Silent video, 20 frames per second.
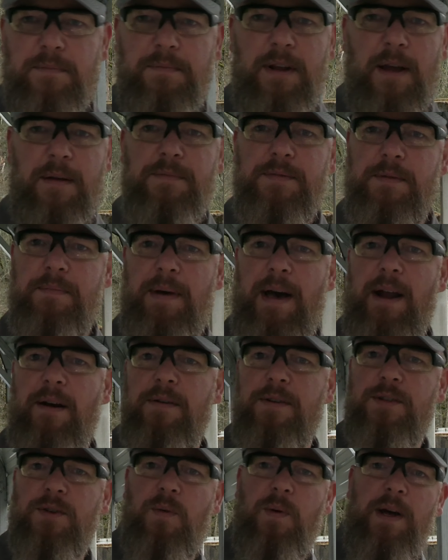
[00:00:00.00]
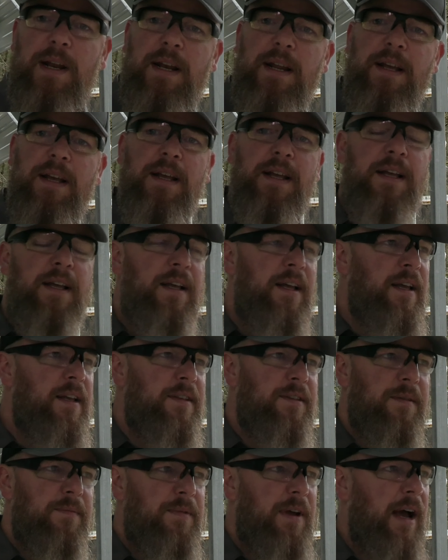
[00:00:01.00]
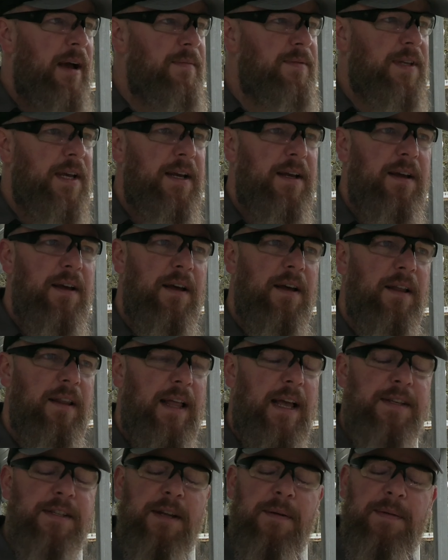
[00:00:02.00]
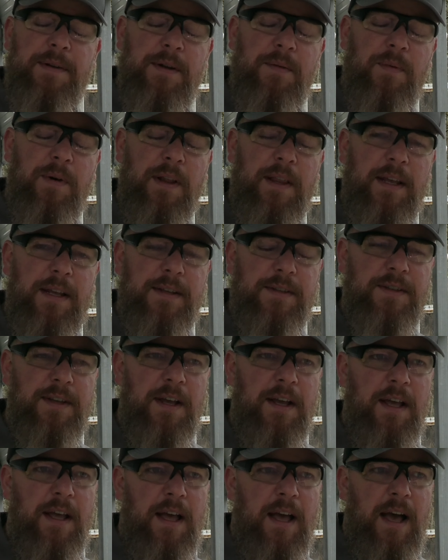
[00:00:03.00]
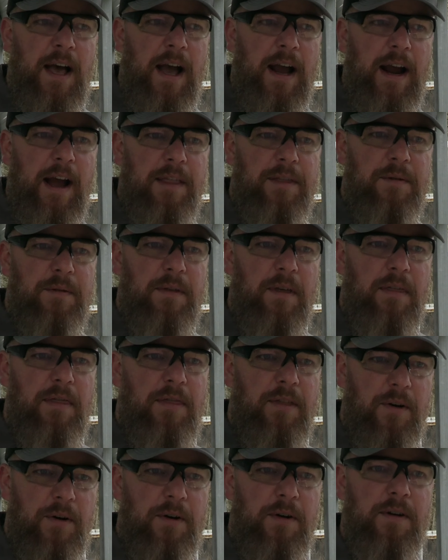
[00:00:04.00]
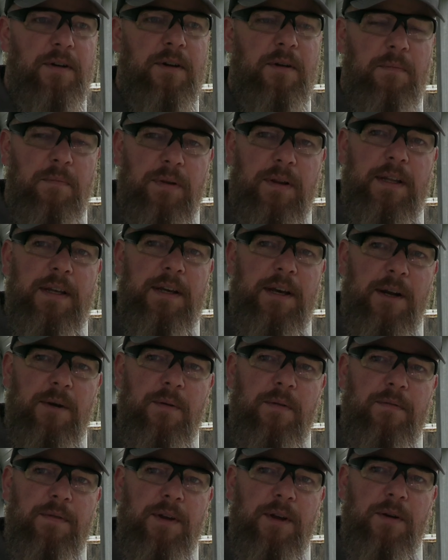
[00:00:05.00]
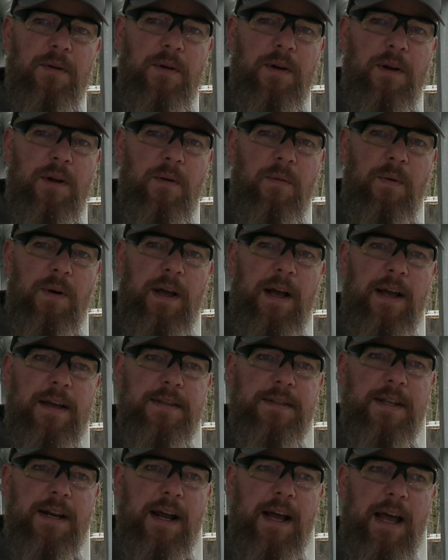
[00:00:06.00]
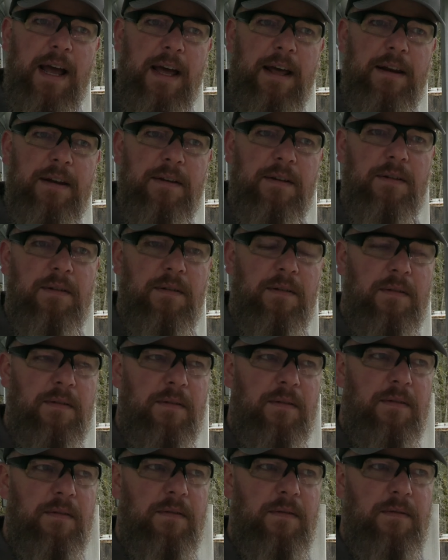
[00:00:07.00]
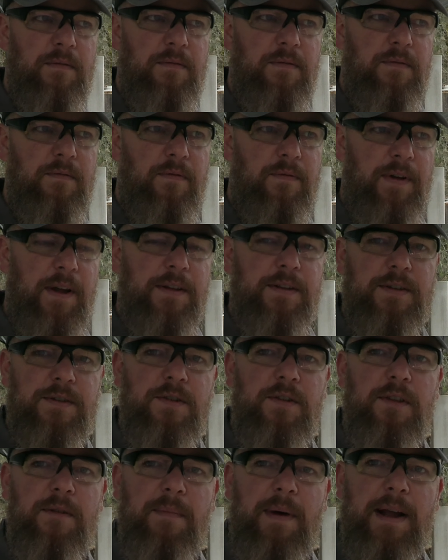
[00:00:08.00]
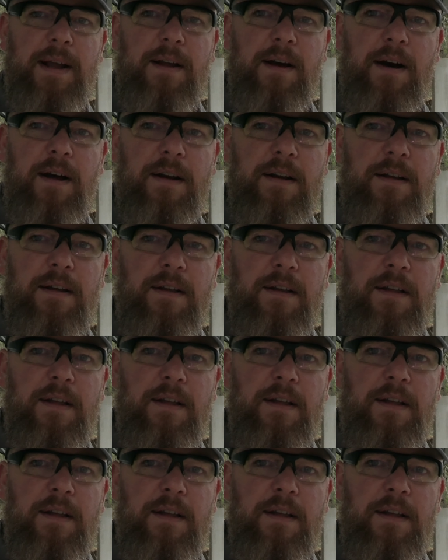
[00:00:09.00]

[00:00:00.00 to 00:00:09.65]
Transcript: Sometimes the batteries quit. Sometimes, like last time I did one of these, I got through the third complete gun review, realized that I had failed to turn the mic on